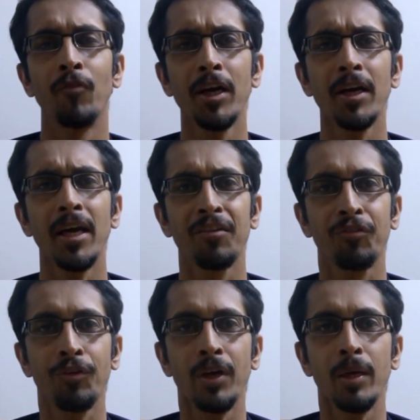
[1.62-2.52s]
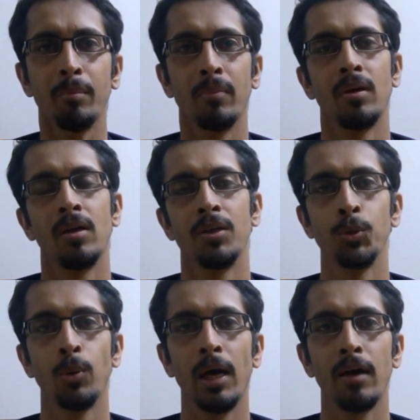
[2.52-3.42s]
extreme, you
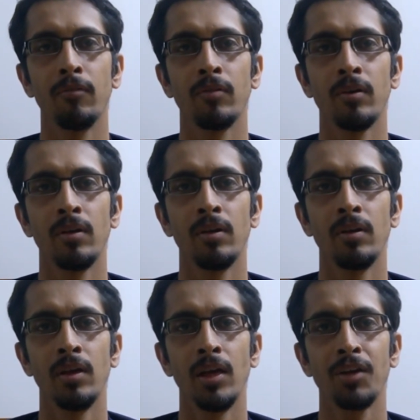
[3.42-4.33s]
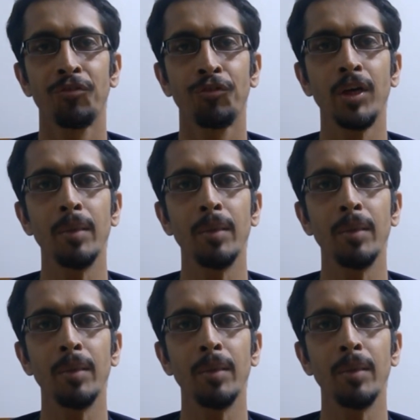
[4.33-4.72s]
have extremely